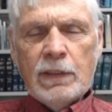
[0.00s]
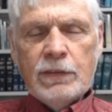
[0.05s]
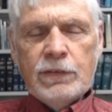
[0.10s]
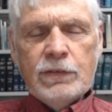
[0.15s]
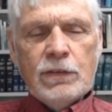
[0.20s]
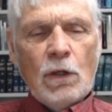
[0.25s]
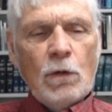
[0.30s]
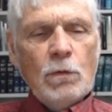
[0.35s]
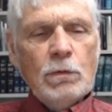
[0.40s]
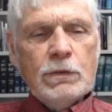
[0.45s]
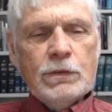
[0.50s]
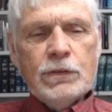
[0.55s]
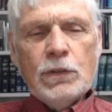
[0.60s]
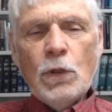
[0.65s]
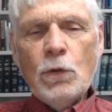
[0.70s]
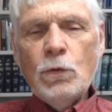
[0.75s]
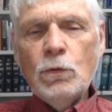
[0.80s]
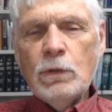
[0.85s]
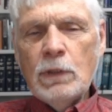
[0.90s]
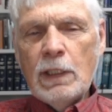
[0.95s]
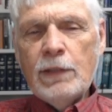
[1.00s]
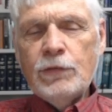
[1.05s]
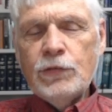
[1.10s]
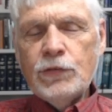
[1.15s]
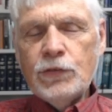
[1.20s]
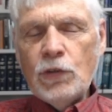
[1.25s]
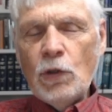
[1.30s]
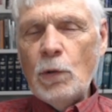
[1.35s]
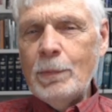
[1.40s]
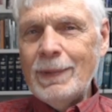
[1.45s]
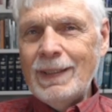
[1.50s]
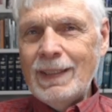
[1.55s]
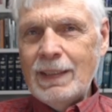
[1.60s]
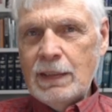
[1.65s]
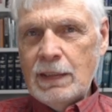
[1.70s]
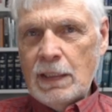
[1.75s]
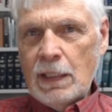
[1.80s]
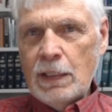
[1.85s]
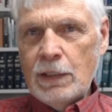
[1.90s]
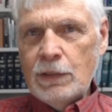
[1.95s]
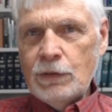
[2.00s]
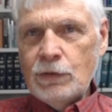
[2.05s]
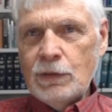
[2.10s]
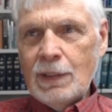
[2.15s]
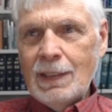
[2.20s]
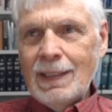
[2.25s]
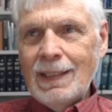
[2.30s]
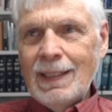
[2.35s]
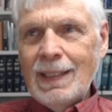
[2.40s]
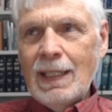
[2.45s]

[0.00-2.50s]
so and so lived so many years